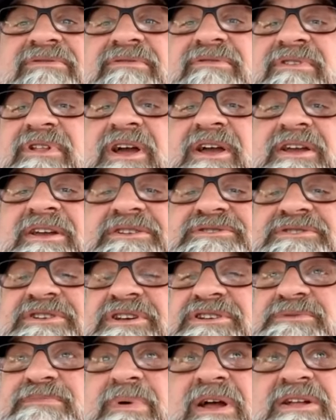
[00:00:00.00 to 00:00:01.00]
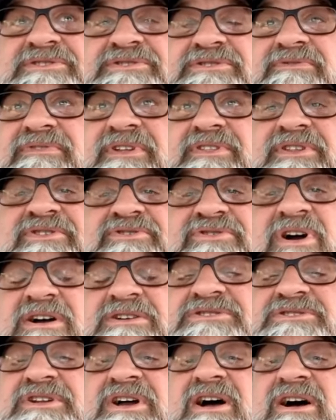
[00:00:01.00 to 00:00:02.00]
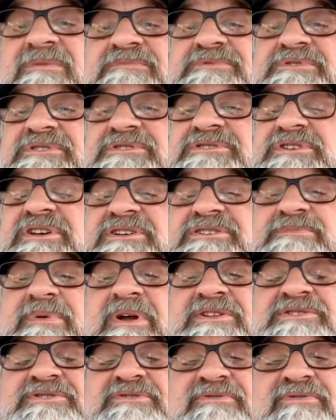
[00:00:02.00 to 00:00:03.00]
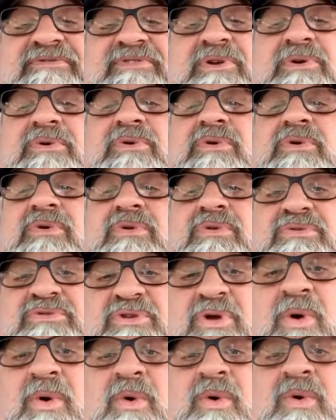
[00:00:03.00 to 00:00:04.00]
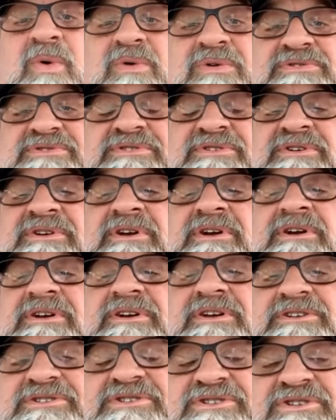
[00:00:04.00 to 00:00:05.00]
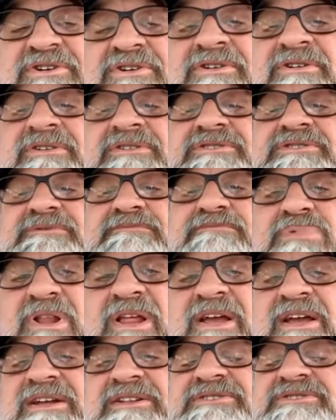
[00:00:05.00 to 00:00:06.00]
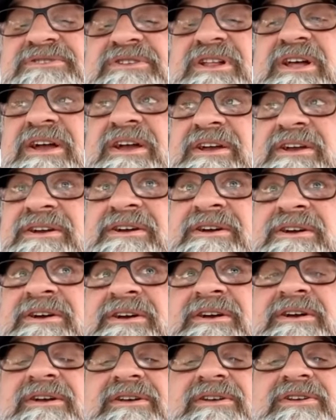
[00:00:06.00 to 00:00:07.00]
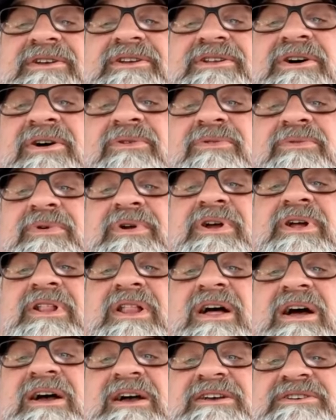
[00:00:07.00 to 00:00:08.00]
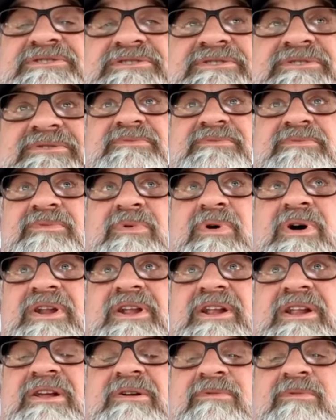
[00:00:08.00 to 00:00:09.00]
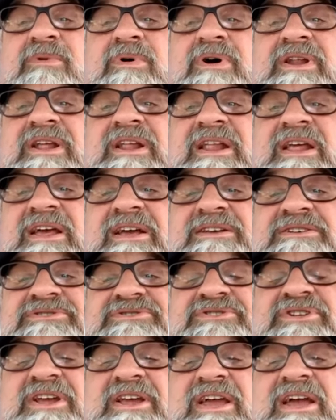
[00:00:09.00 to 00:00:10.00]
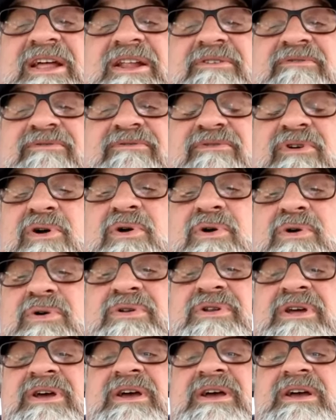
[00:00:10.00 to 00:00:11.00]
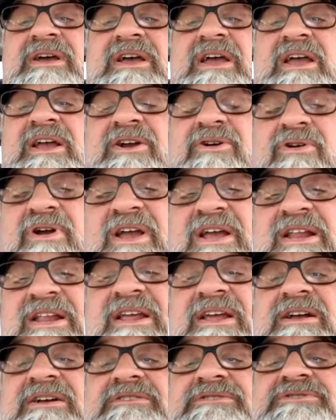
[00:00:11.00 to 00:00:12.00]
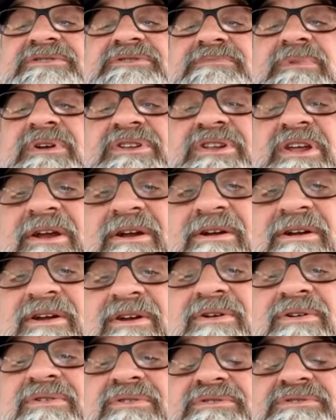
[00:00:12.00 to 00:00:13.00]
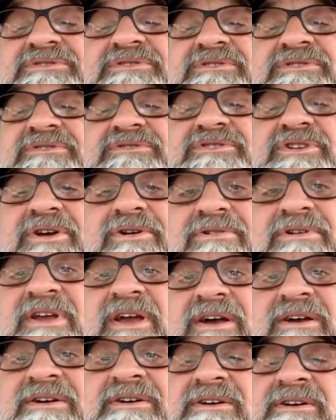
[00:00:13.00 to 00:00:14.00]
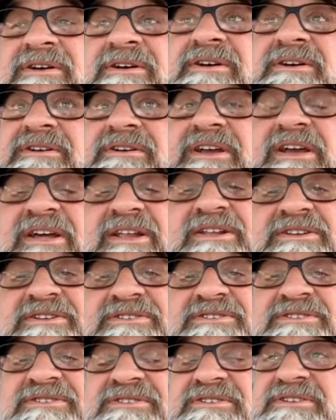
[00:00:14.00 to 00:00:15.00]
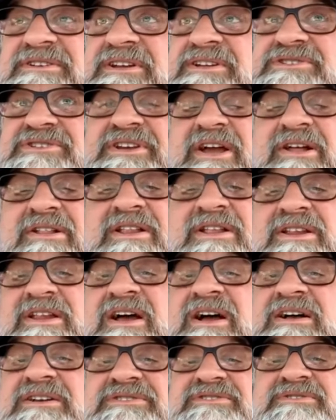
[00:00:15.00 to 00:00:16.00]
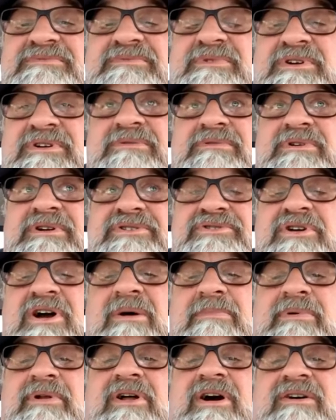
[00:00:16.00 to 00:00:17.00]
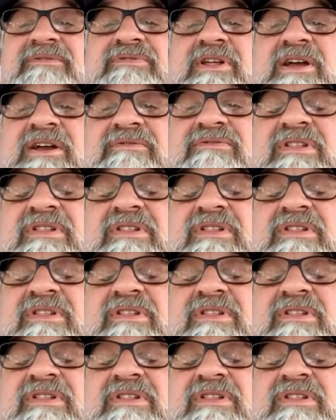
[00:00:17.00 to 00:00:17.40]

Like, it's expensive at the truck stops. It's expensive fuel, tolls, insurance, plates. Like, you don't realize what it is to get food, ingredients, materials to you. It's killing us. We're dropping off like